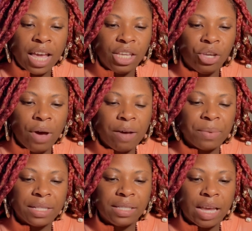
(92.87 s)
You have
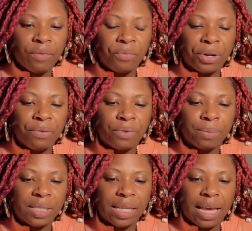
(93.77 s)
been set free from
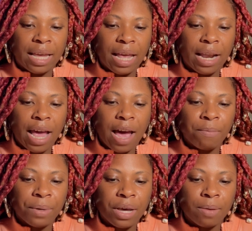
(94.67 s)
sin and
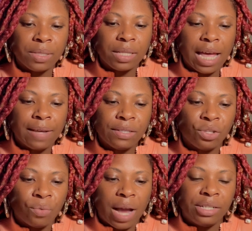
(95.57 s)
have become slaves
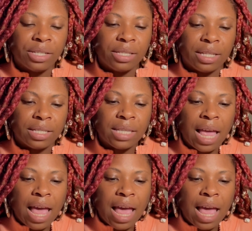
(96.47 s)
to righteousness.